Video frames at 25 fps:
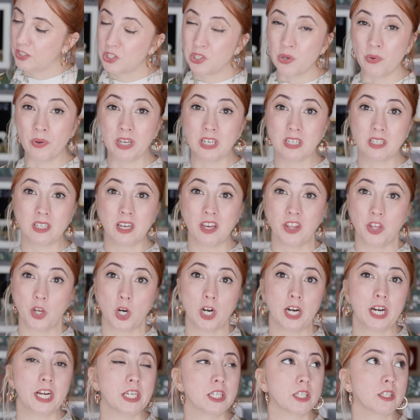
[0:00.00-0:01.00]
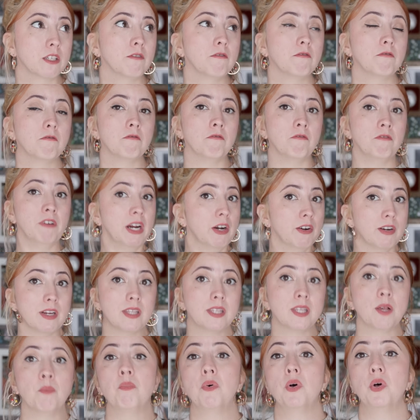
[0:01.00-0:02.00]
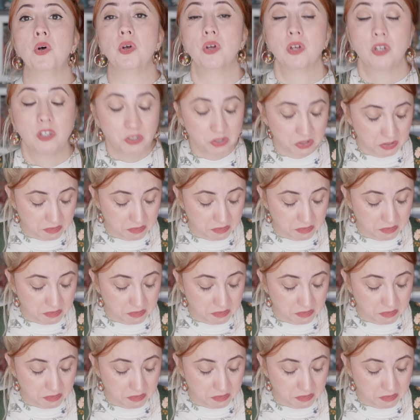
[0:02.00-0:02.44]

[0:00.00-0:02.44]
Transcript: sewing it together is very simple.